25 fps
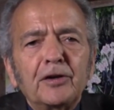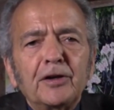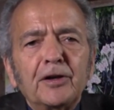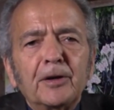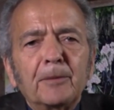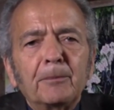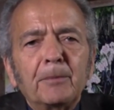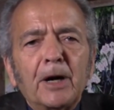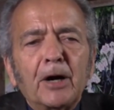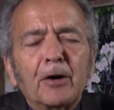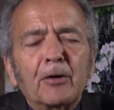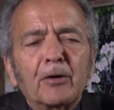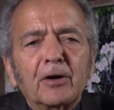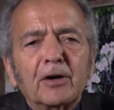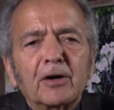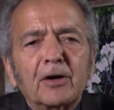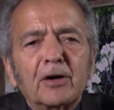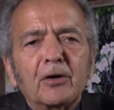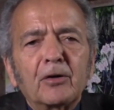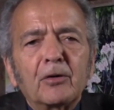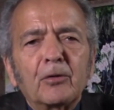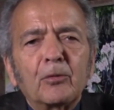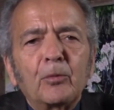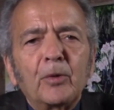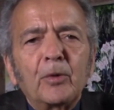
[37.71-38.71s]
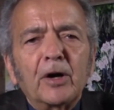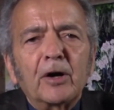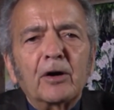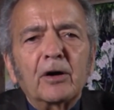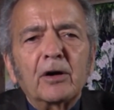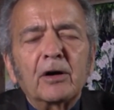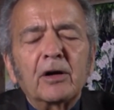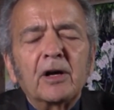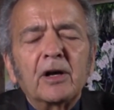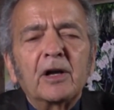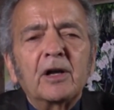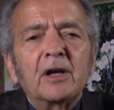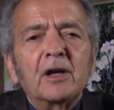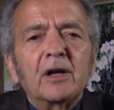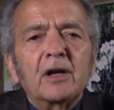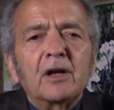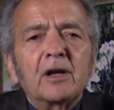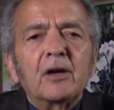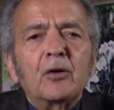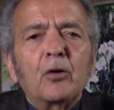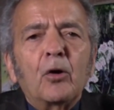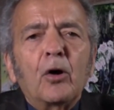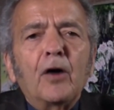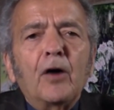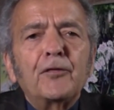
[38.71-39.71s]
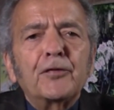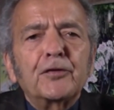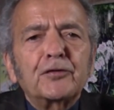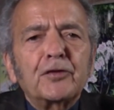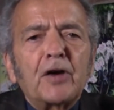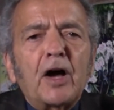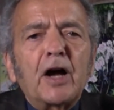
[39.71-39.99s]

in America where office